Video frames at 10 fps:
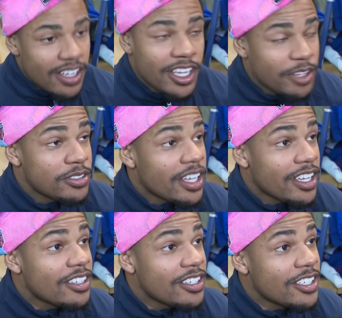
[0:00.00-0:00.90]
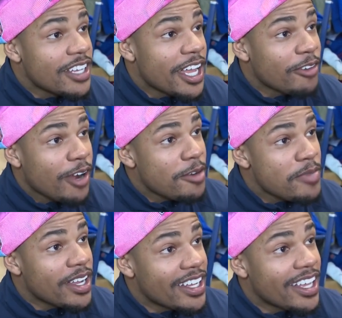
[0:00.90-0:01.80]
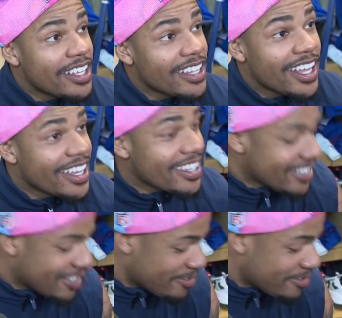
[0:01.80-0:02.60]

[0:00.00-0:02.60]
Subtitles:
He was like, you dang right about that. Like, you know what I